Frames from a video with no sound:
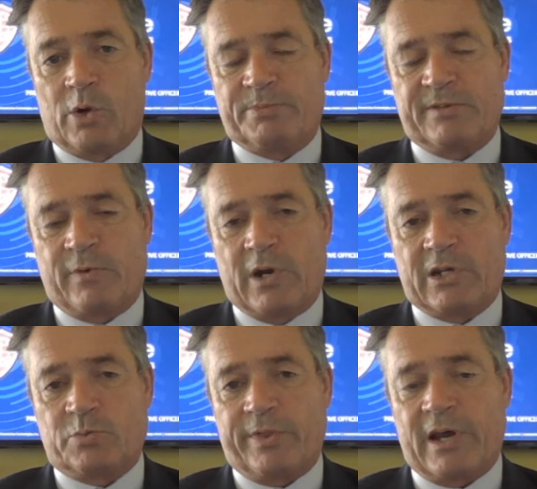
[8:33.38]
groups of
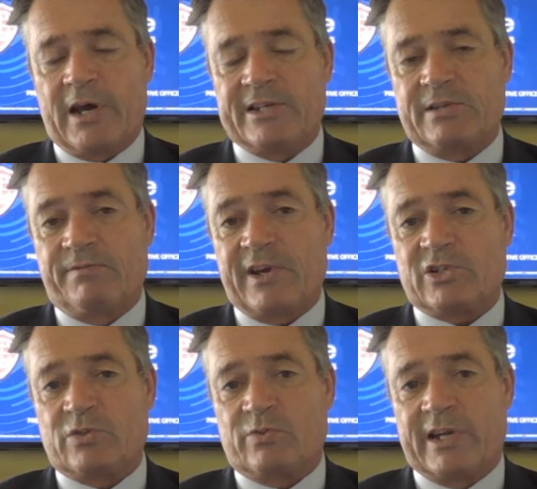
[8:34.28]
workers with the highest
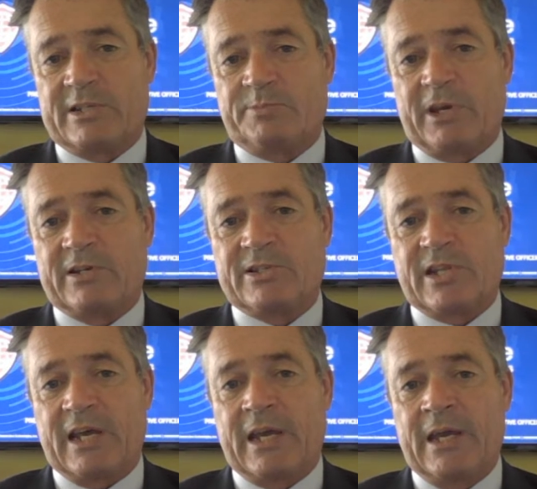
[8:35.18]
infection rates,
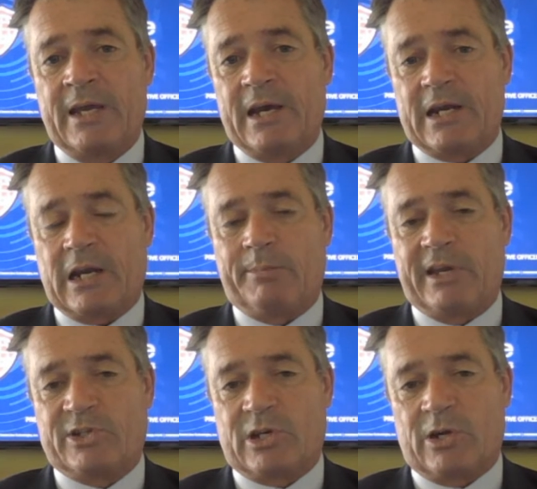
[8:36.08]
because they are
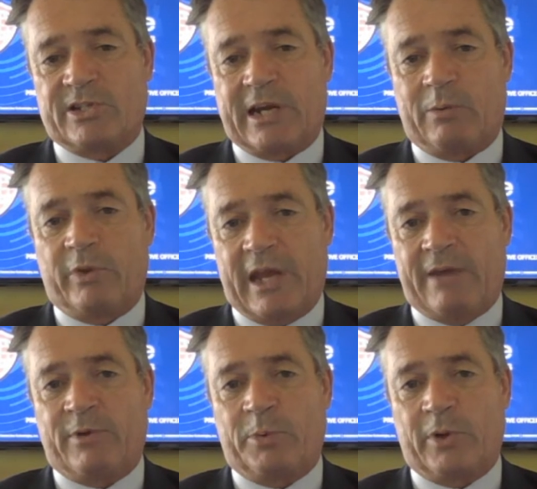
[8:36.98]
coming into contact with
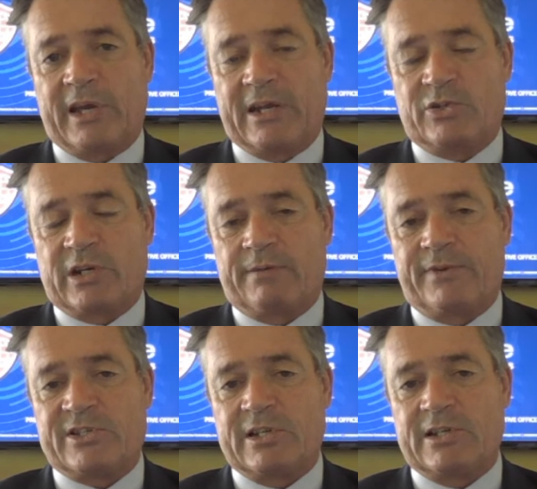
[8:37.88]
everybody entering a
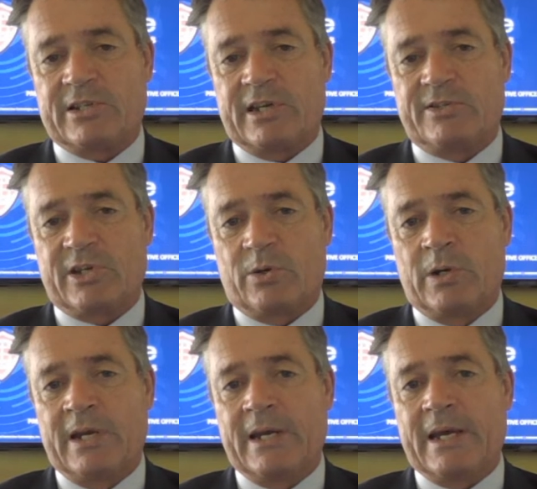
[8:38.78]
facility.
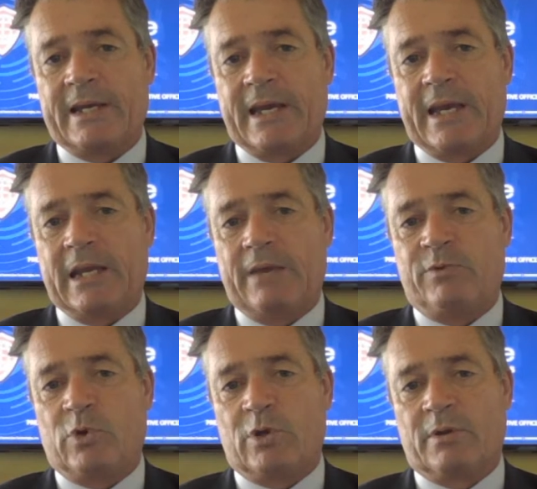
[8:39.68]
So again,
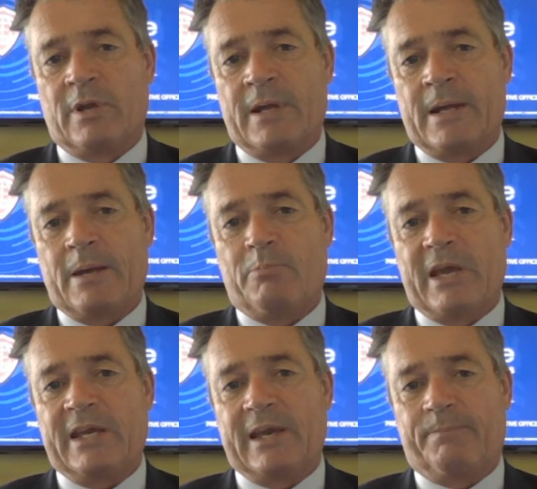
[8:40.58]
if you can
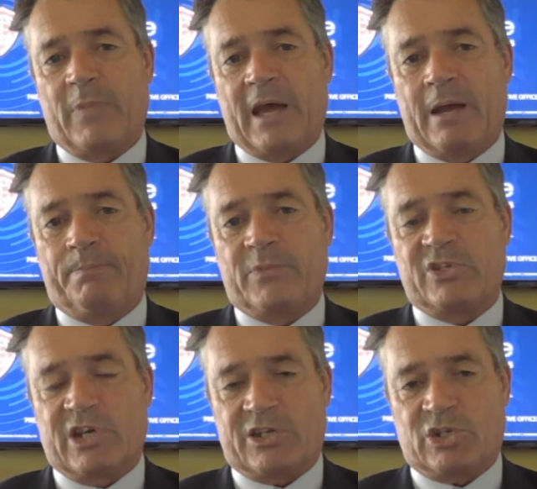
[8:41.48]
make it
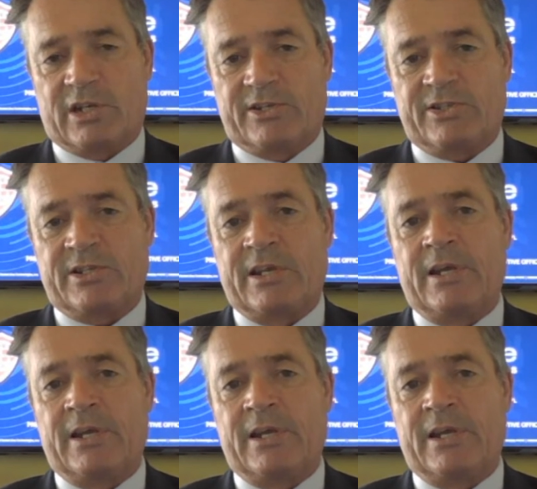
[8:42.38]
touchless,